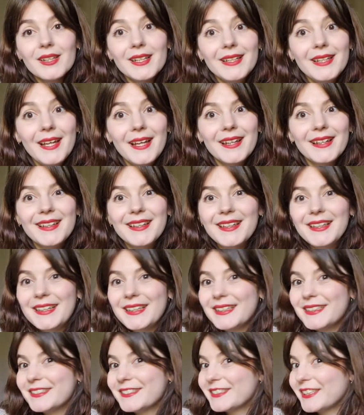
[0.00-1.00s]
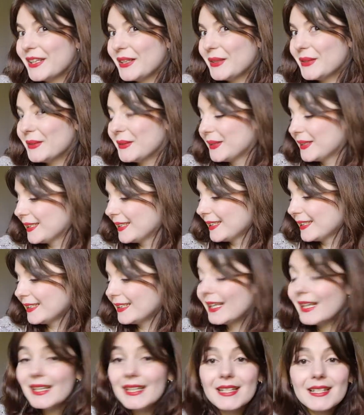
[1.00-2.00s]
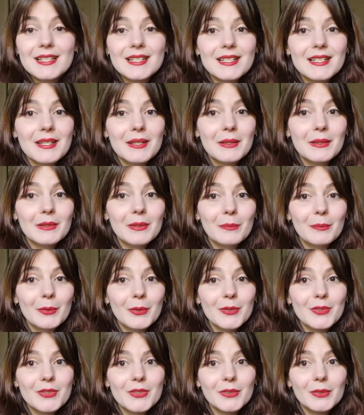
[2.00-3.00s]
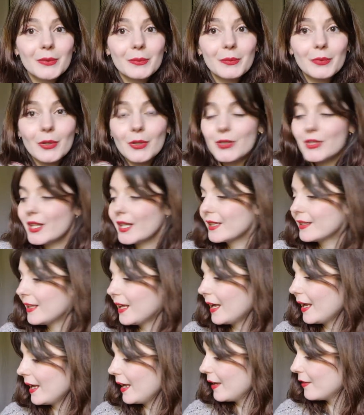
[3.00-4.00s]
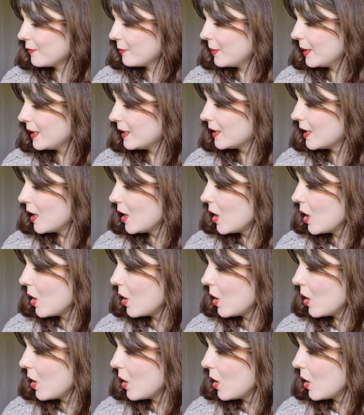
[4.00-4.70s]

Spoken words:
Yeah, so that is the personal project I have been